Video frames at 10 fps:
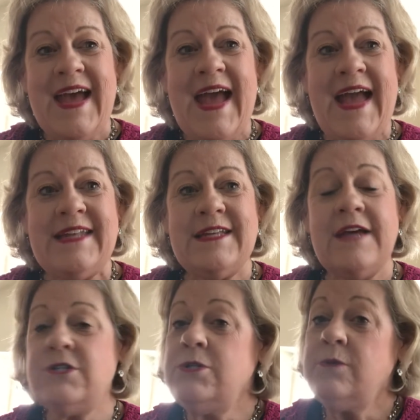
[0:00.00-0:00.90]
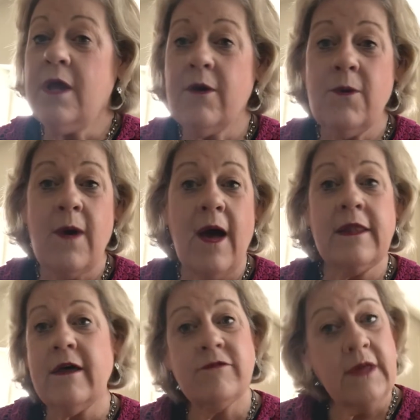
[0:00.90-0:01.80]
And as you know, I
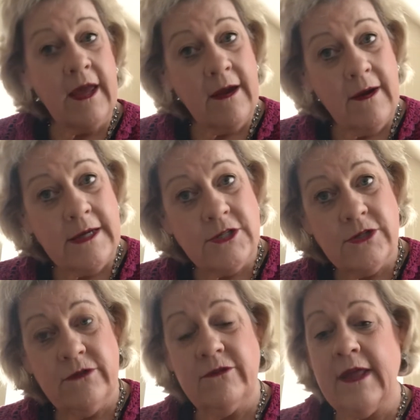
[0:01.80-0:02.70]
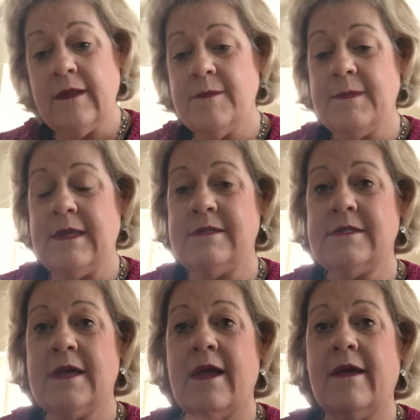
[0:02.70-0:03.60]
love character development
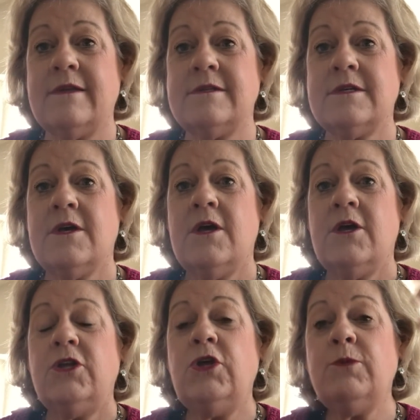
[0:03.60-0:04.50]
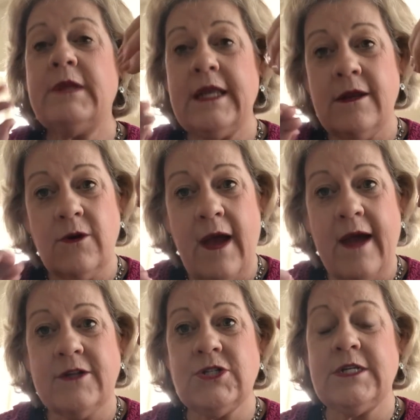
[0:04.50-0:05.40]
and human
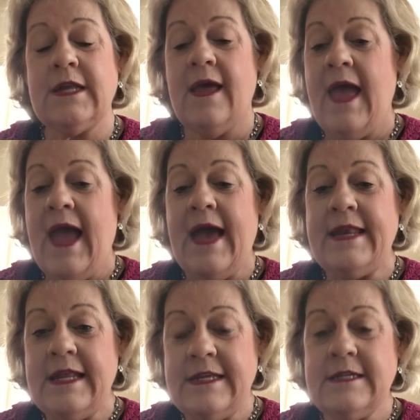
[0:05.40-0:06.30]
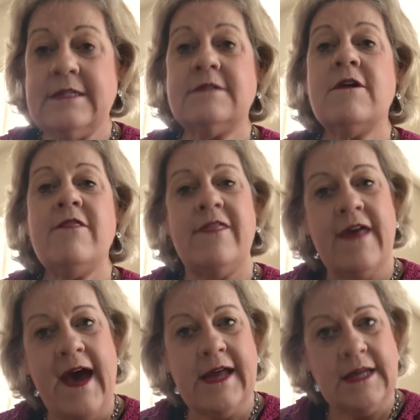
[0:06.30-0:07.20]
interaction, and it is
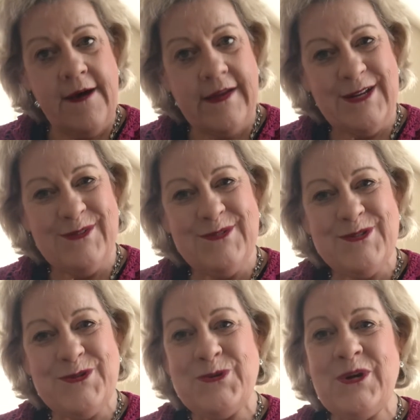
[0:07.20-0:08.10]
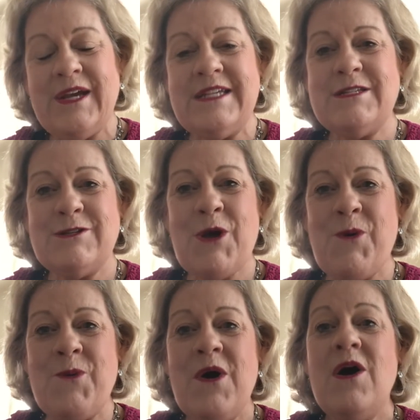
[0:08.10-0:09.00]
that kind of story.
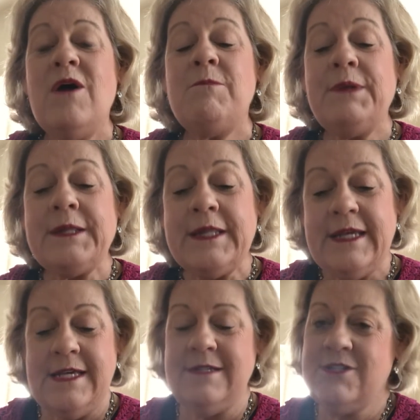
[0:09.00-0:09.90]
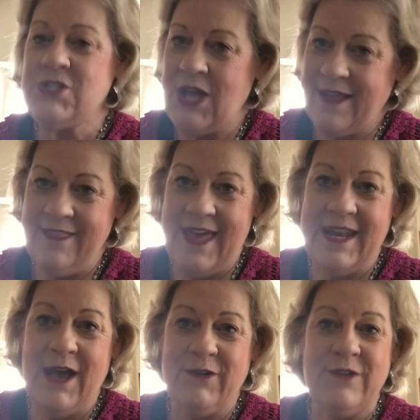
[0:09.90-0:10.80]
So please check that
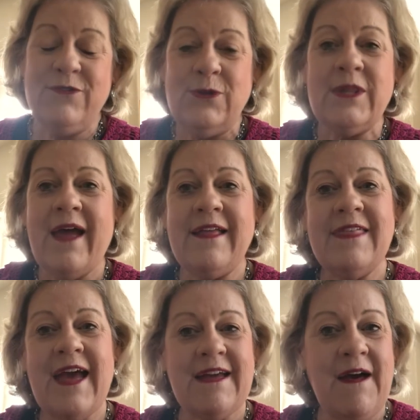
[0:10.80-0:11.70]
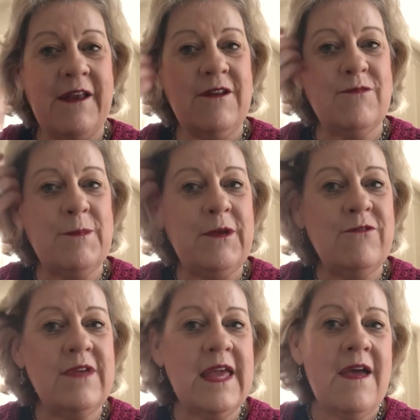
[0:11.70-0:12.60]
out if you like that kind of
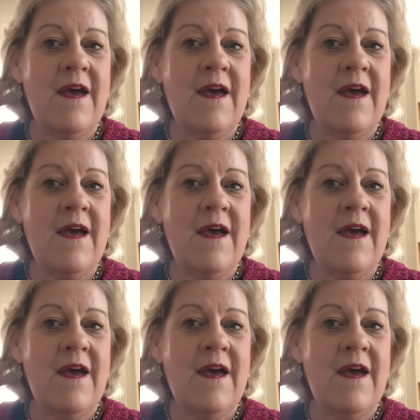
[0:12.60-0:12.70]
movie.